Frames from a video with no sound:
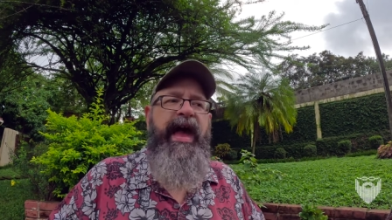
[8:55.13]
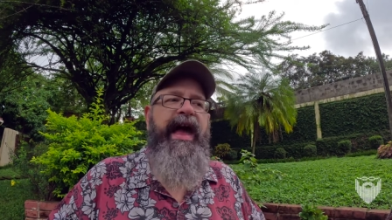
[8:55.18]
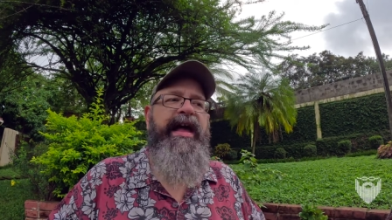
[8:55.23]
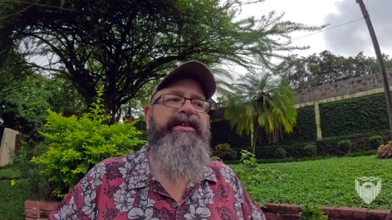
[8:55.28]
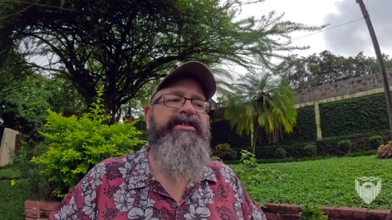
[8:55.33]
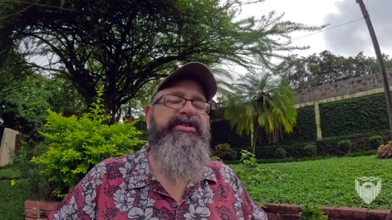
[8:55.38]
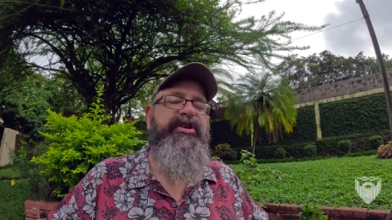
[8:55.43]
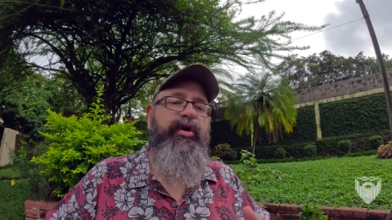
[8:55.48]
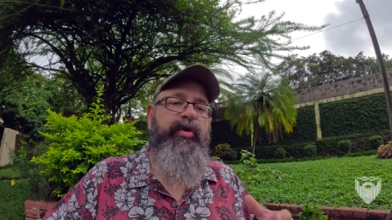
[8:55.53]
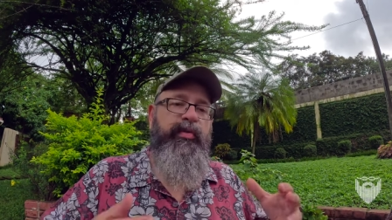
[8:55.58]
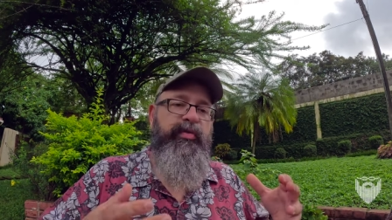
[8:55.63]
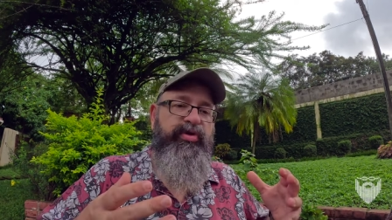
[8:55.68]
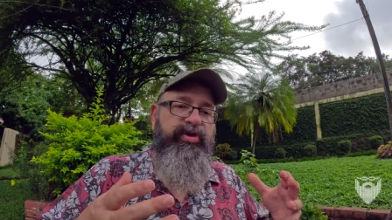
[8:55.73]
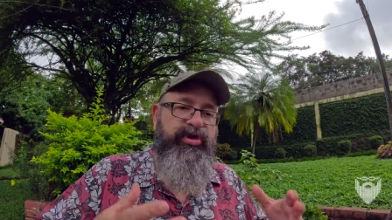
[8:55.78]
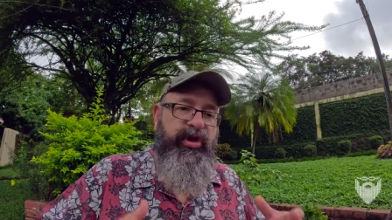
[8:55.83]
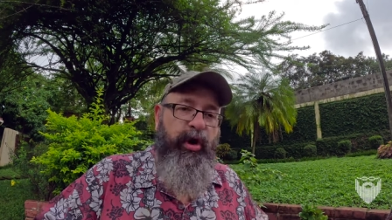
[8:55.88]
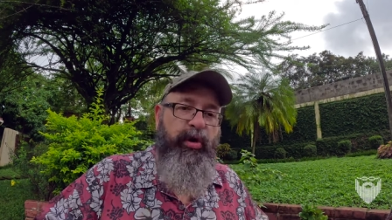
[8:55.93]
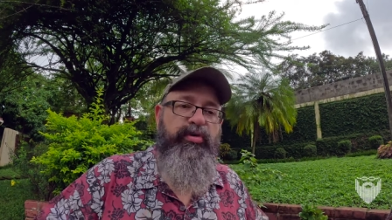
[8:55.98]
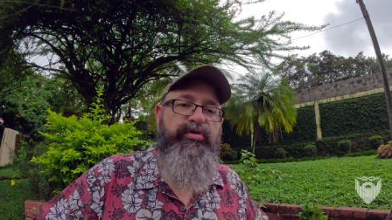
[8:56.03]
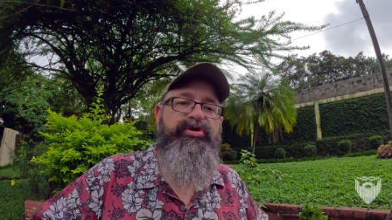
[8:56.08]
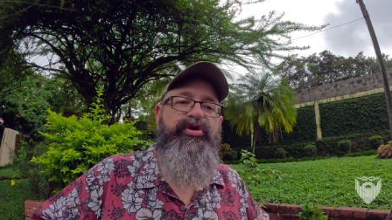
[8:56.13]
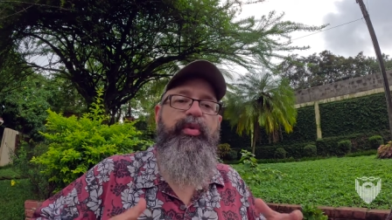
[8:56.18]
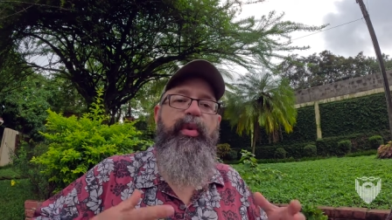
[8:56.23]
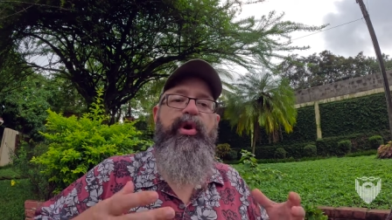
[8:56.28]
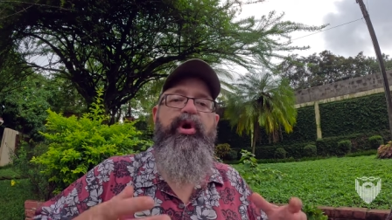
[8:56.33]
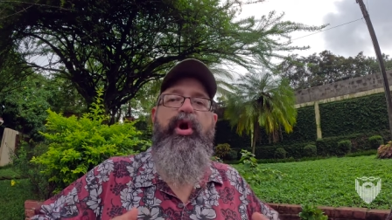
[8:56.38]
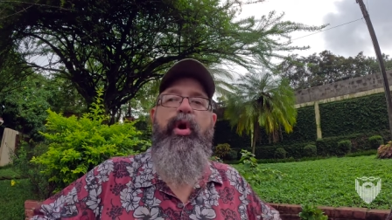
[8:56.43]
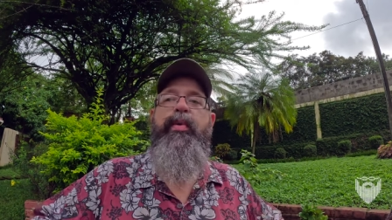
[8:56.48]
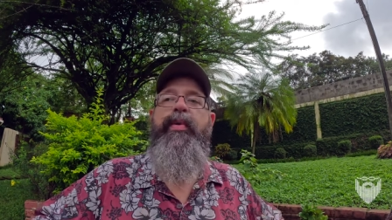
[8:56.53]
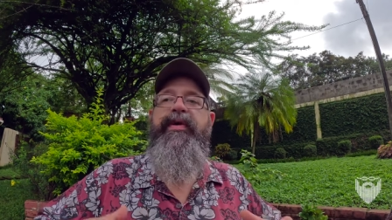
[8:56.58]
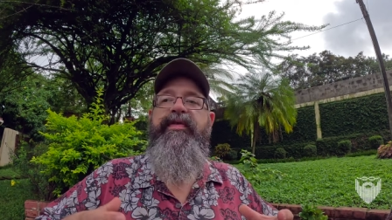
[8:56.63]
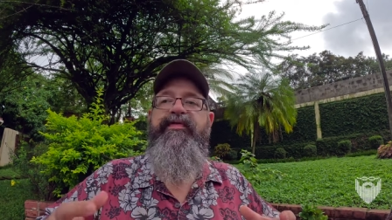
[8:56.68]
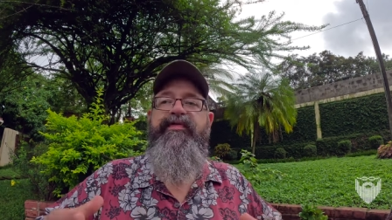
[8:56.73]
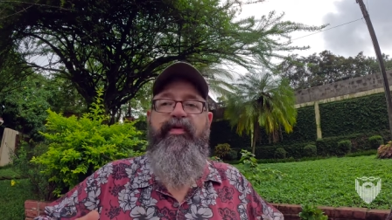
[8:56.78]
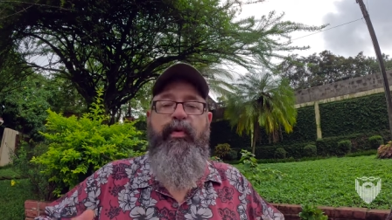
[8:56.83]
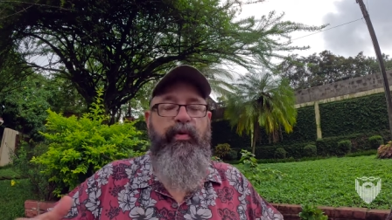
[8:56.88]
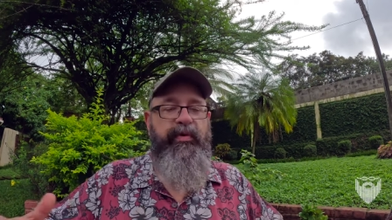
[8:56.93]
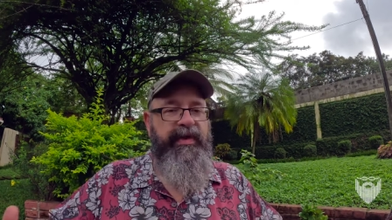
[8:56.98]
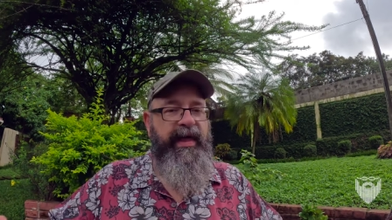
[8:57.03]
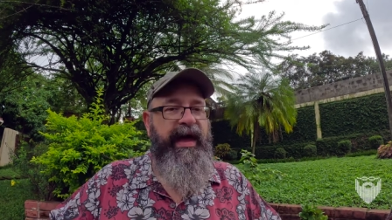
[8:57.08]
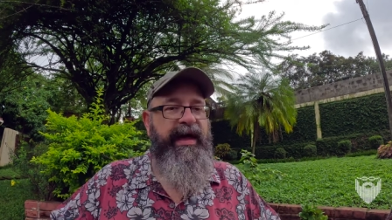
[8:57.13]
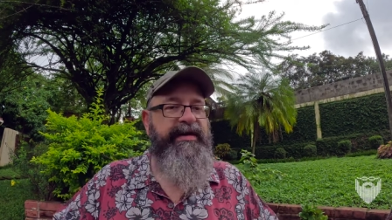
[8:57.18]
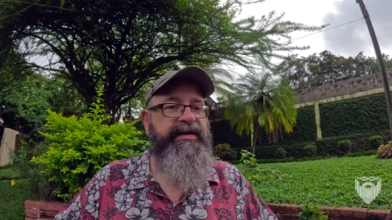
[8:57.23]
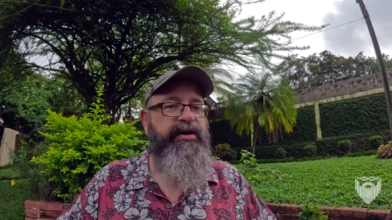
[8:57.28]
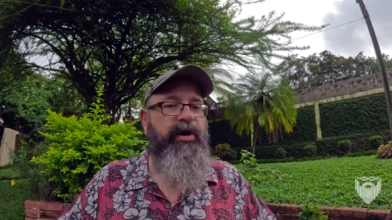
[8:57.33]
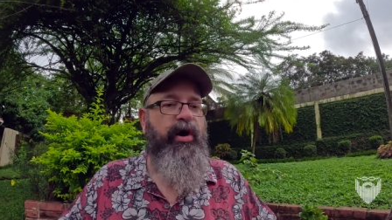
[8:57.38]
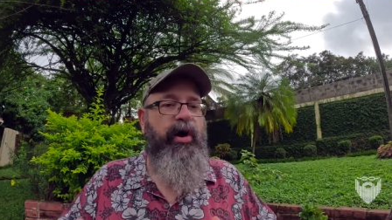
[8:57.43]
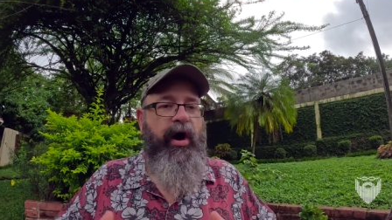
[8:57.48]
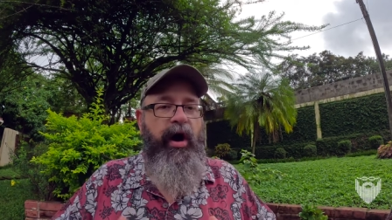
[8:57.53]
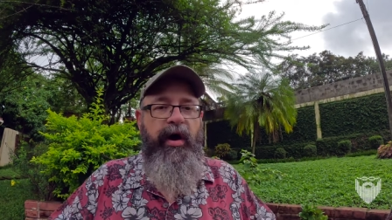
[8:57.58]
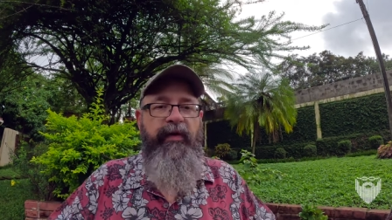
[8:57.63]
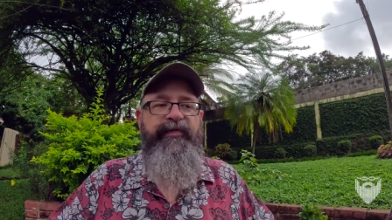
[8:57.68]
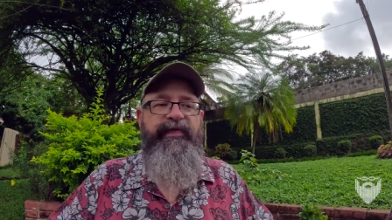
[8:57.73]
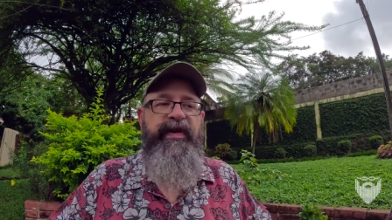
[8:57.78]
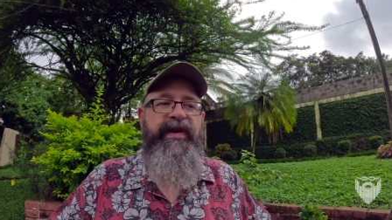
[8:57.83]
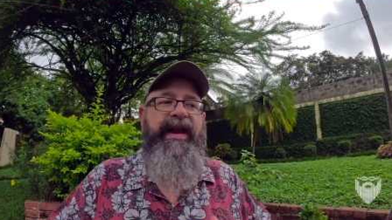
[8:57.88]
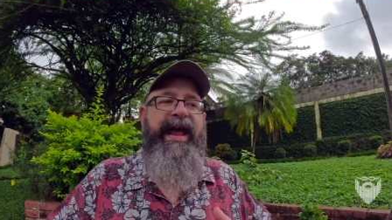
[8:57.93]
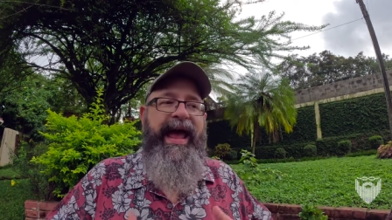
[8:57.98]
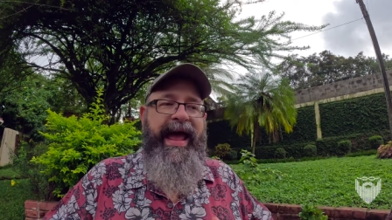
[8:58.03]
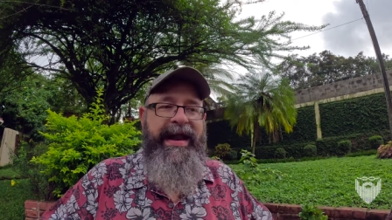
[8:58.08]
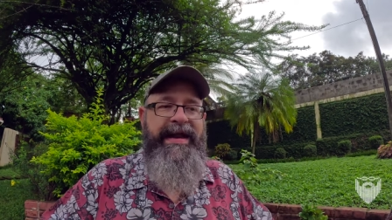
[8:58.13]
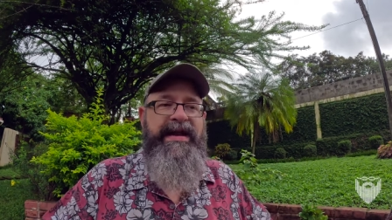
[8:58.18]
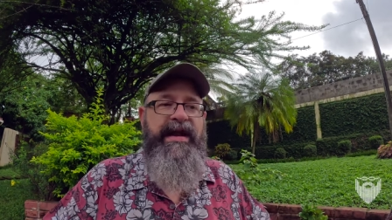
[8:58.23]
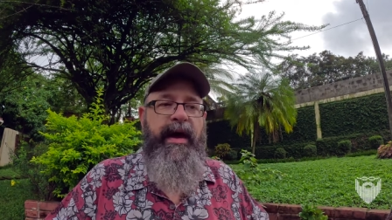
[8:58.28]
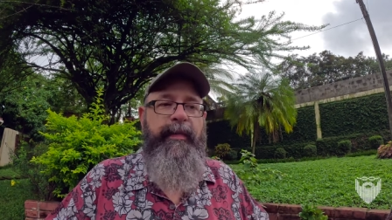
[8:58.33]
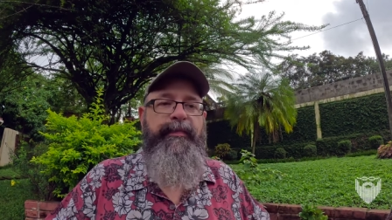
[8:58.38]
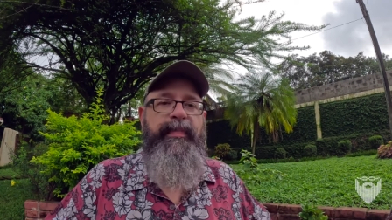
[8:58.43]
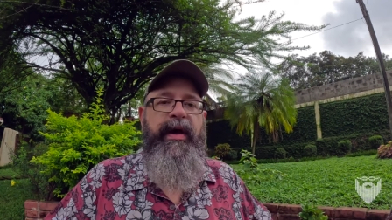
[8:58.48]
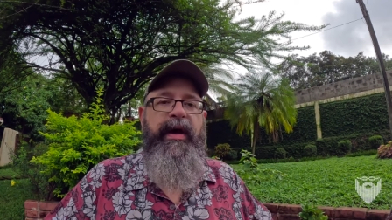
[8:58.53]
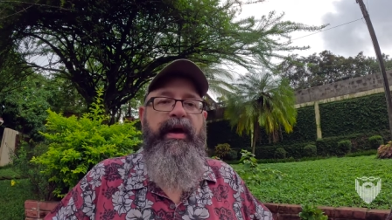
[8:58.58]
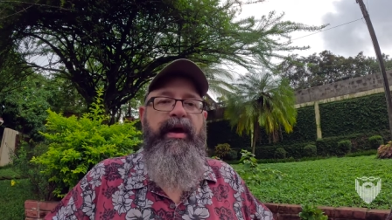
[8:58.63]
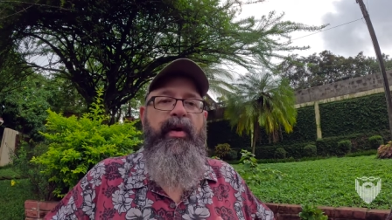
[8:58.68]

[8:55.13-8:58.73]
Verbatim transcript: And so those who are going for that often end up,